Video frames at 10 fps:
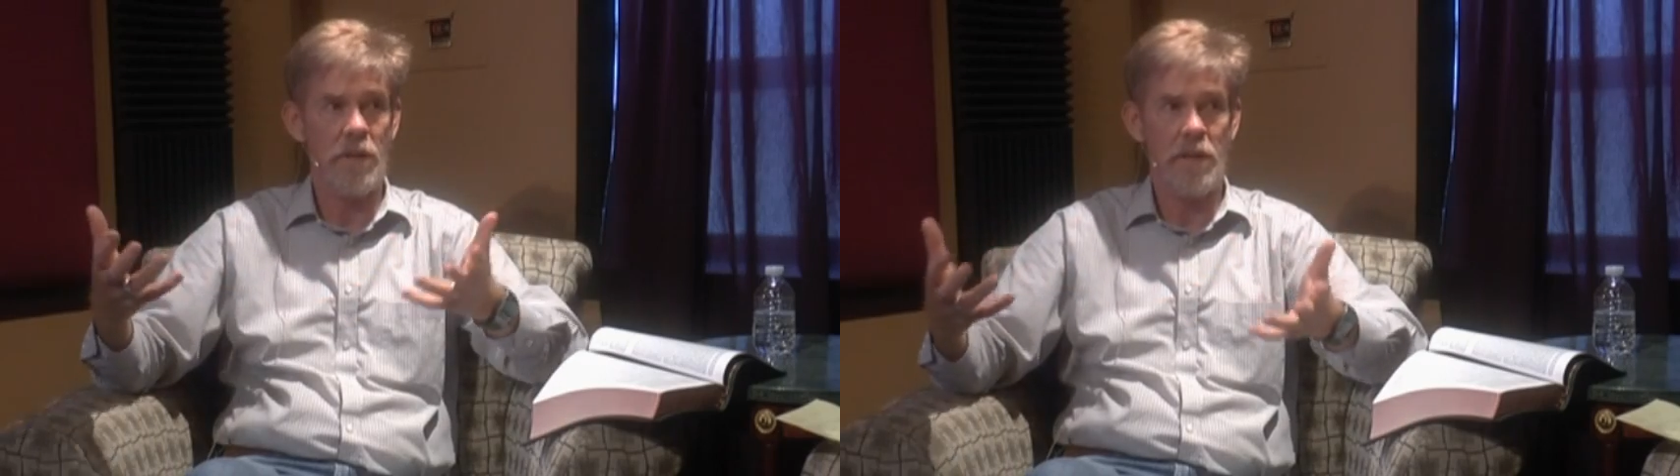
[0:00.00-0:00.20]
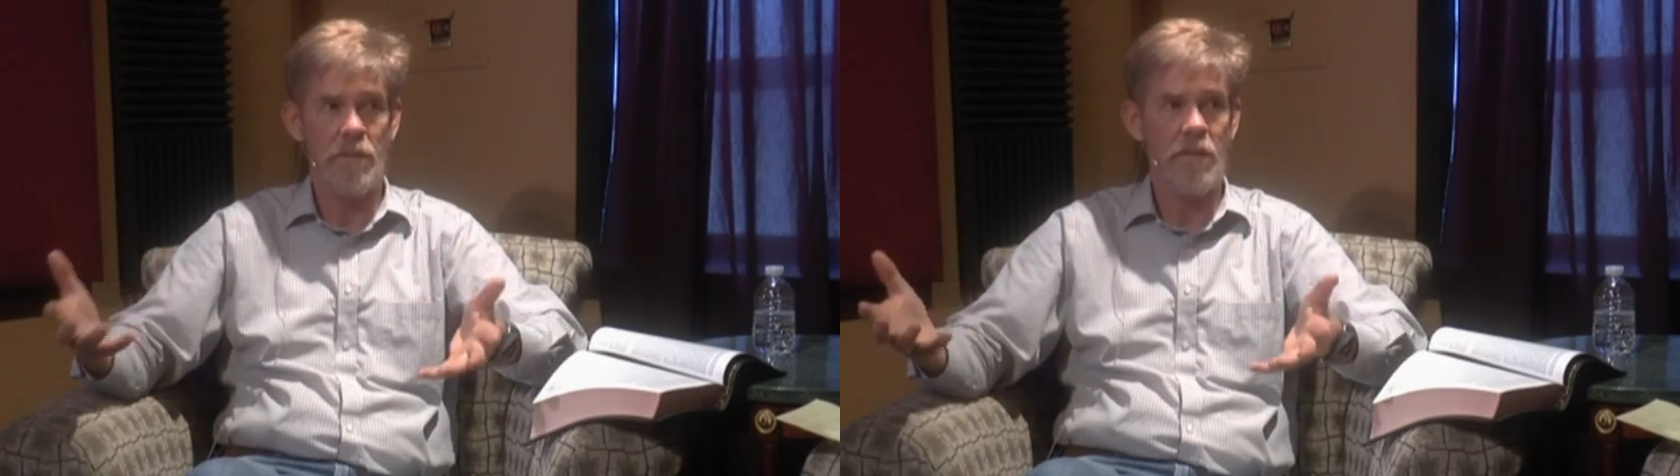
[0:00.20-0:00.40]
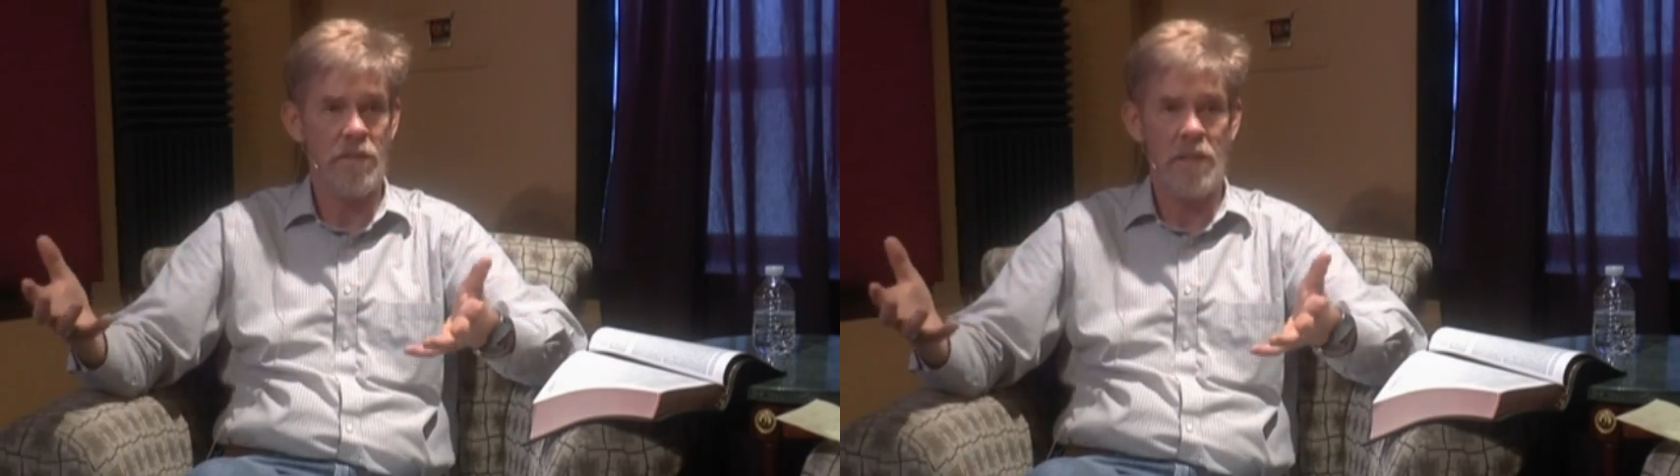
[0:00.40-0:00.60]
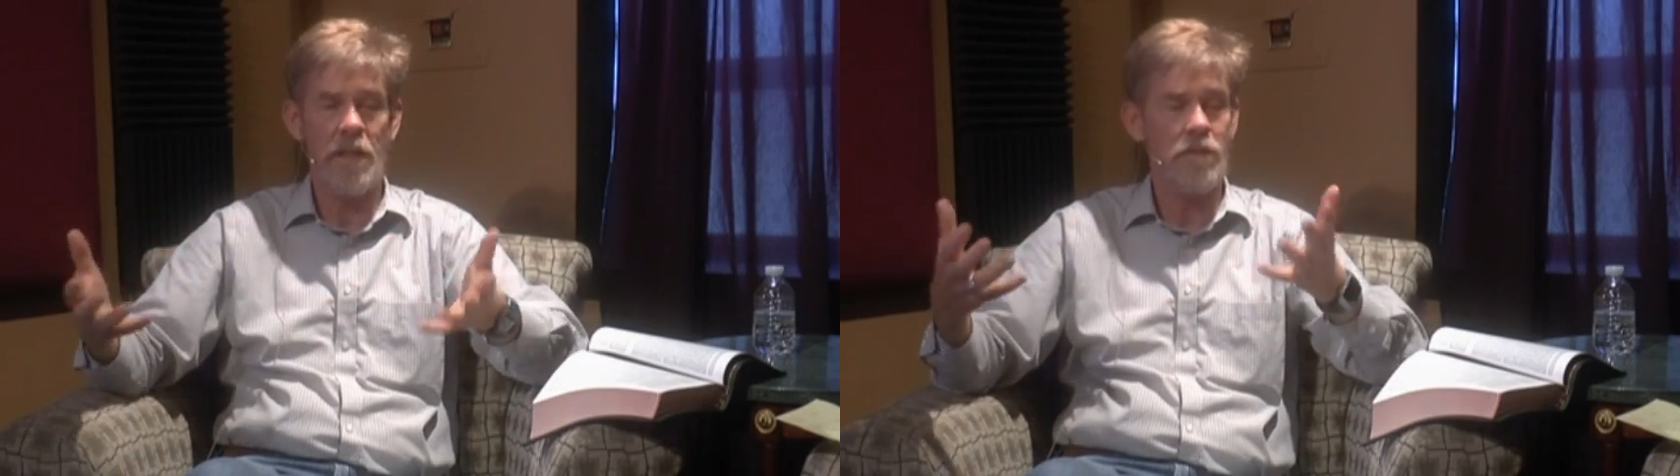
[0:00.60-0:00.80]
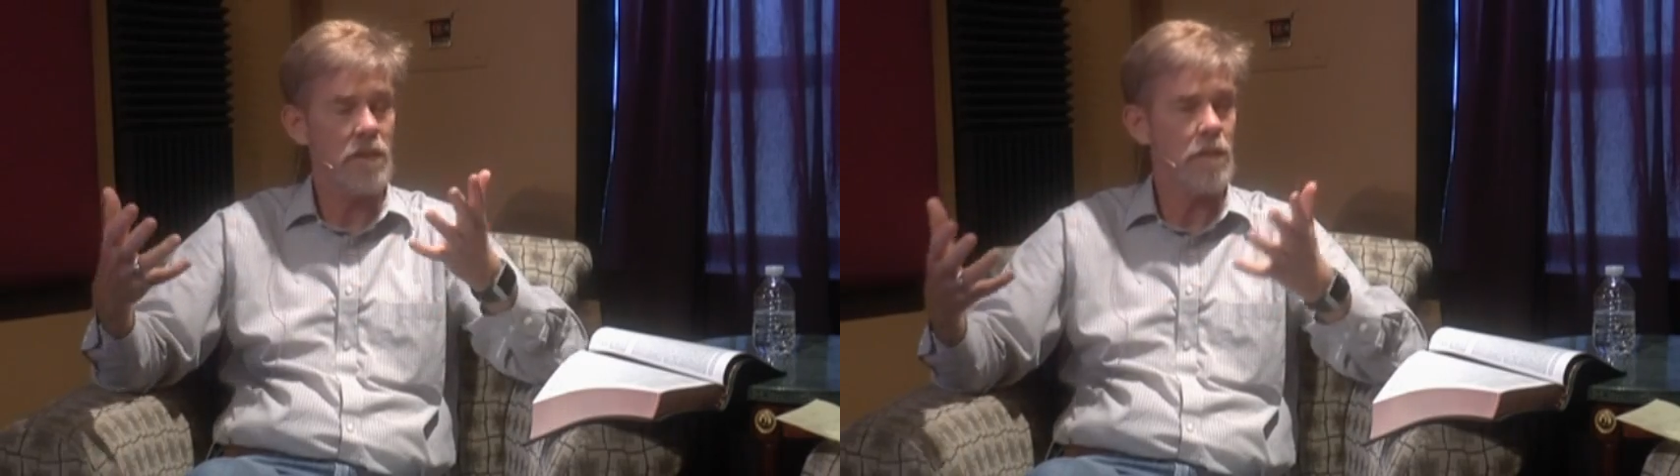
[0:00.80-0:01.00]
of this
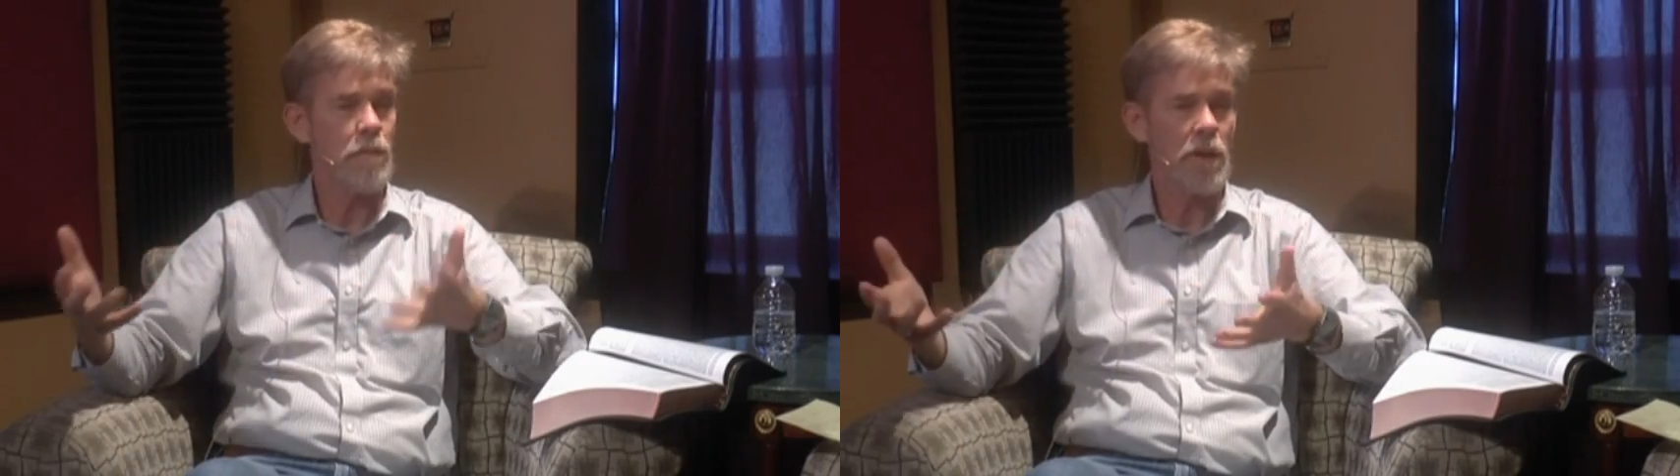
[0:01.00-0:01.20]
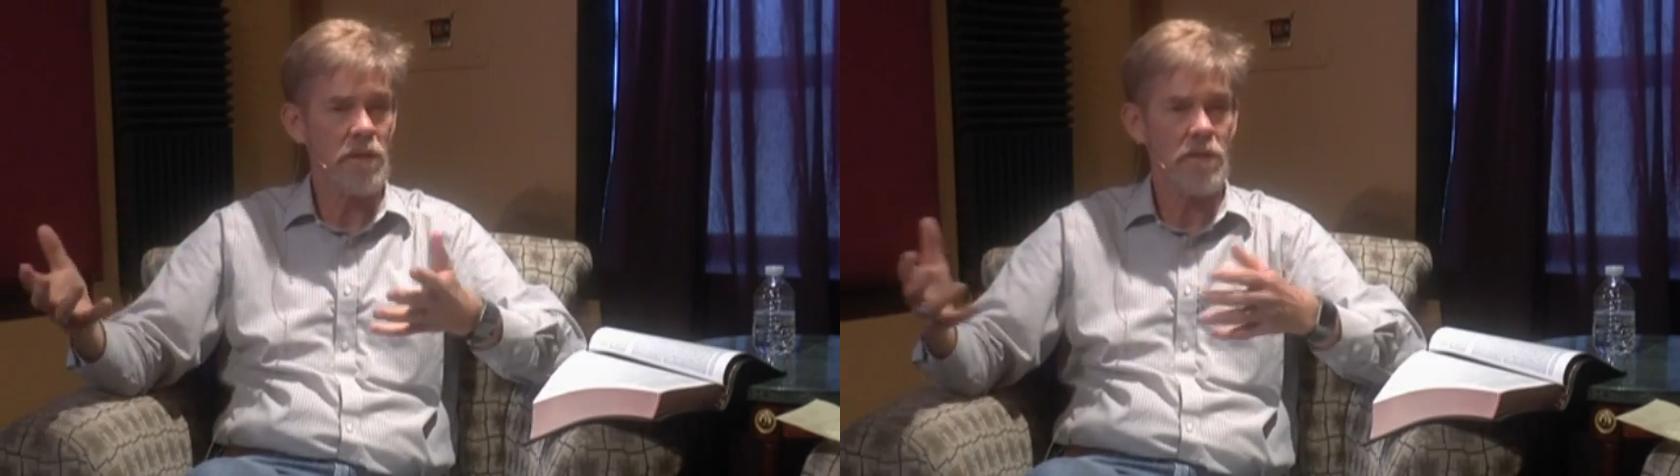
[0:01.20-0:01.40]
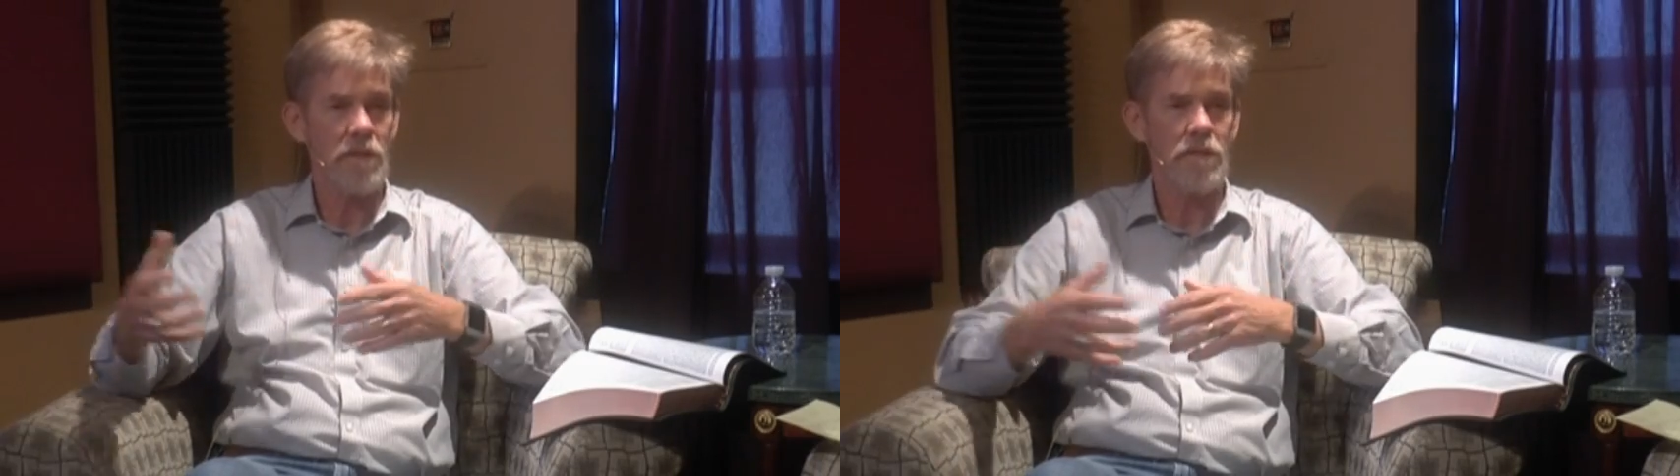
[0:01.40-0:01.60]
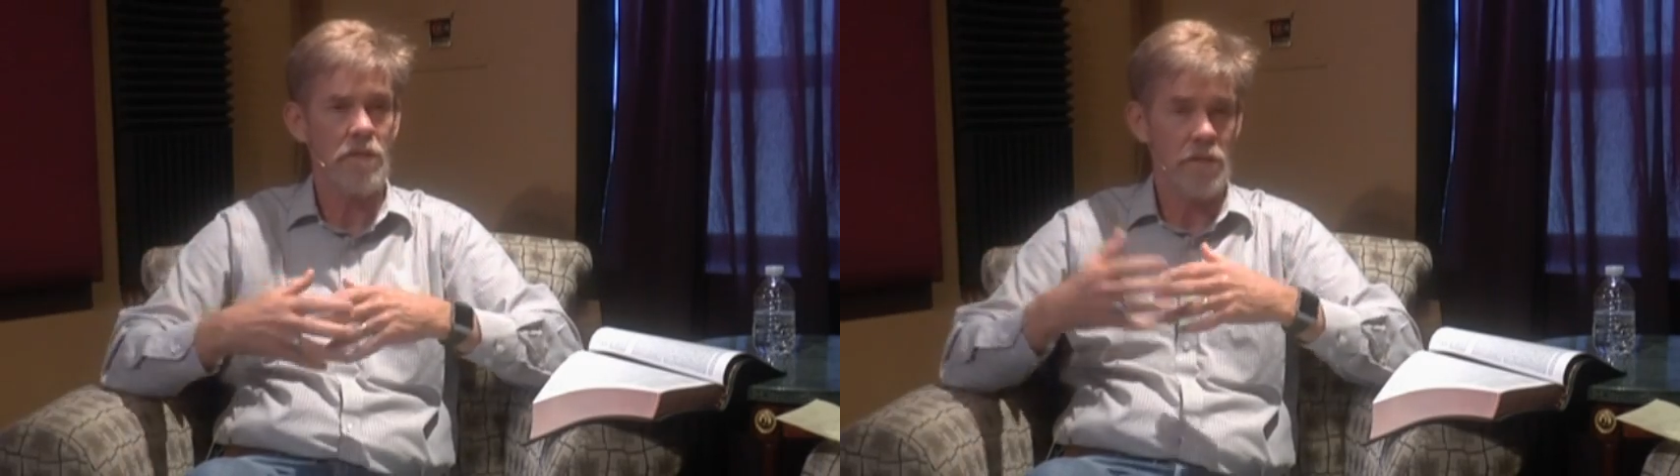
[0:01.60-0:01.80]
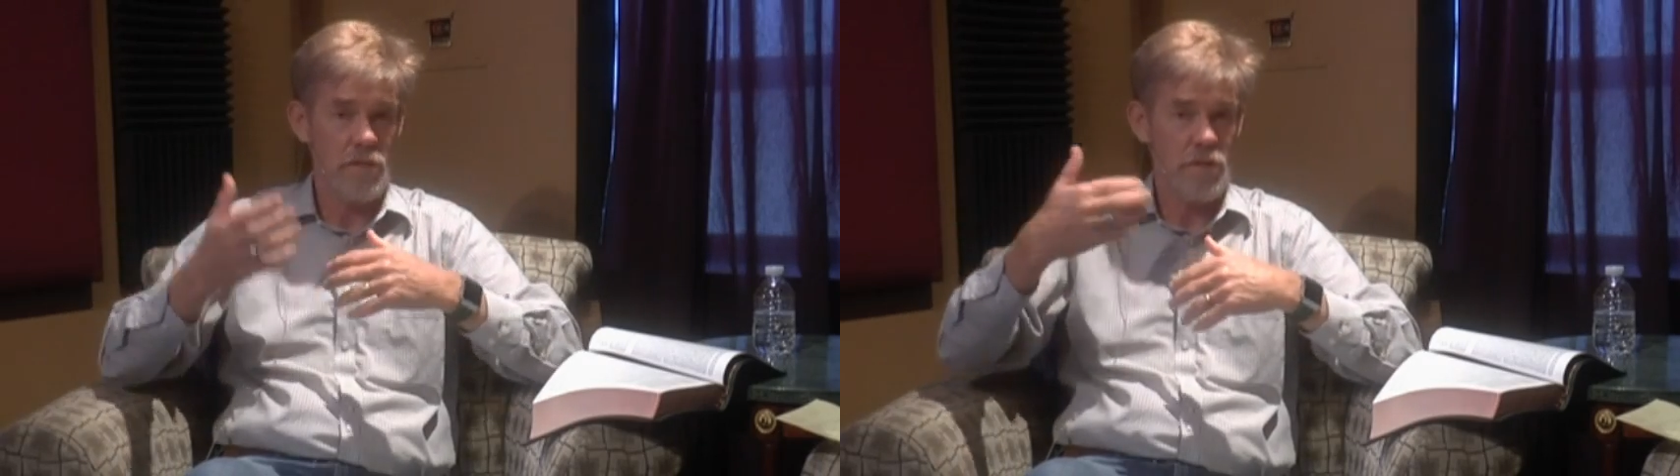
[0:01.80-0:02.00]
nation that brings us
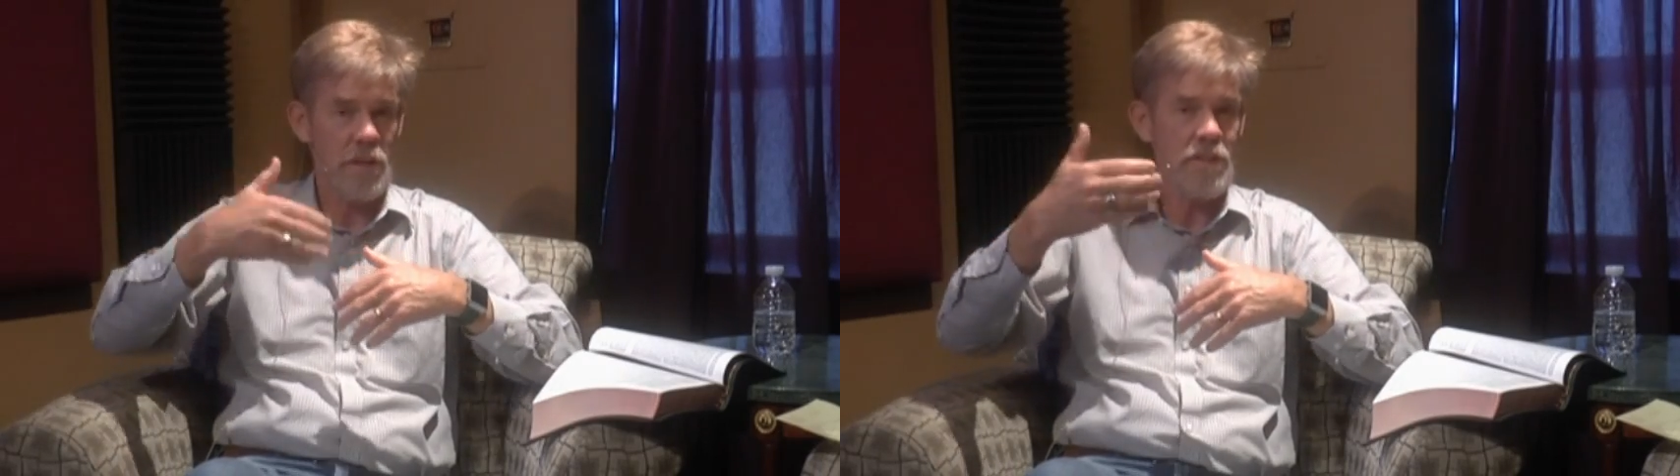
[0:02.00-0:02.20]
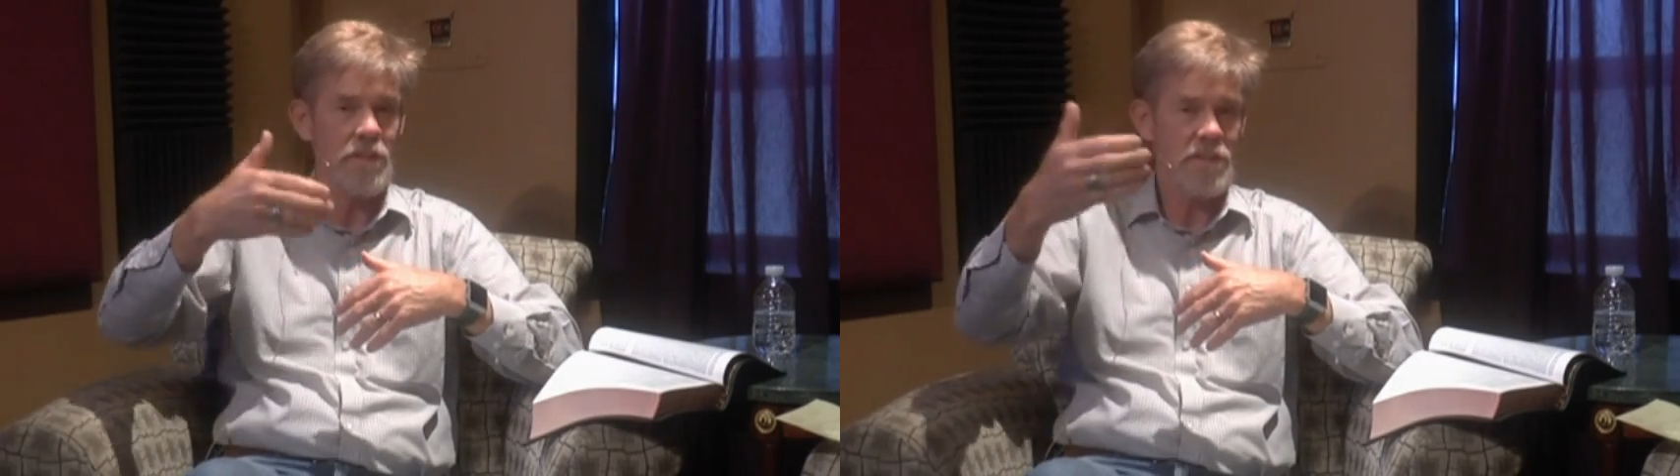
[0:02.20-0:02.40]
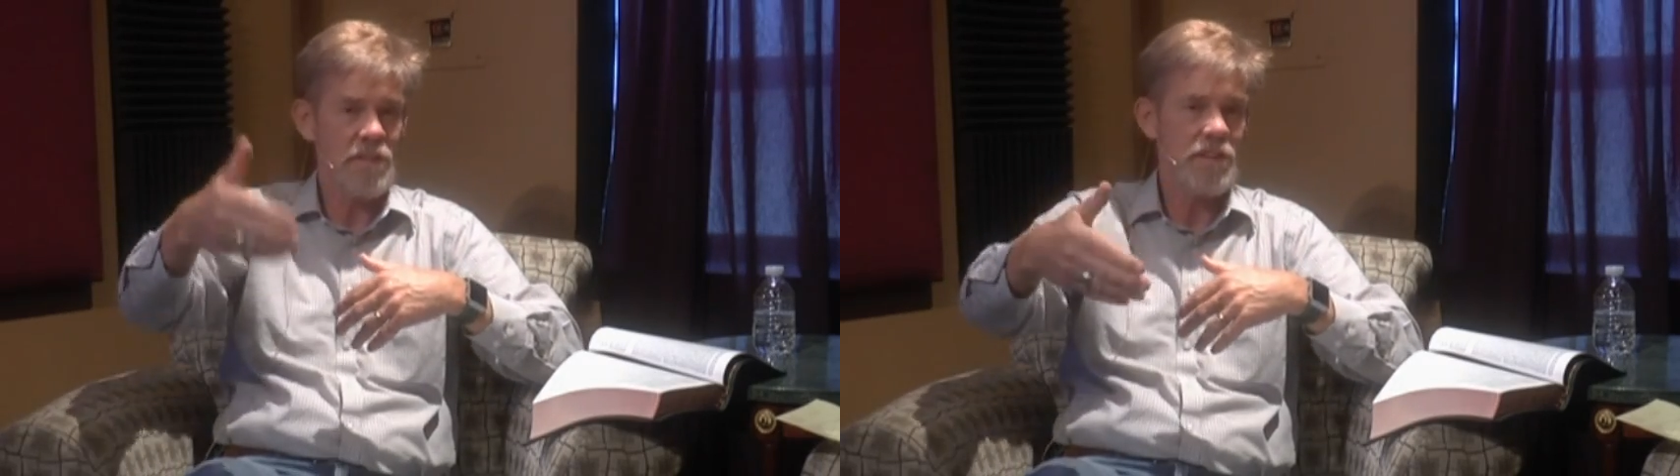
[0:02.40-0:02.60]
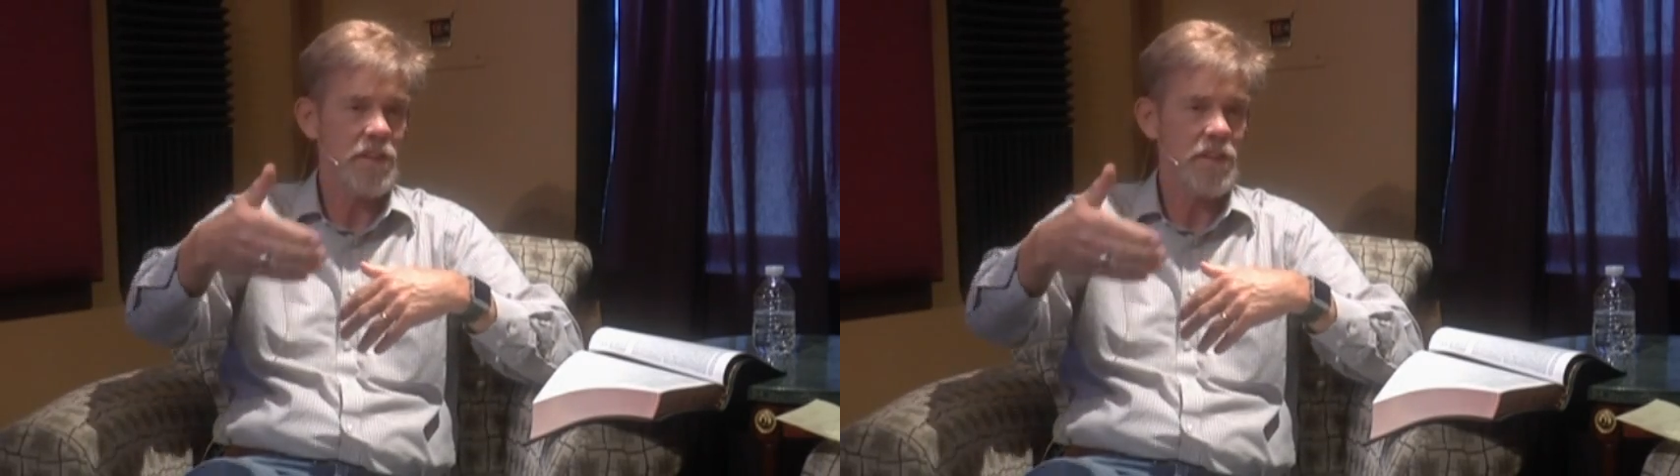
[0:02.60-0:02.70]
Jesus is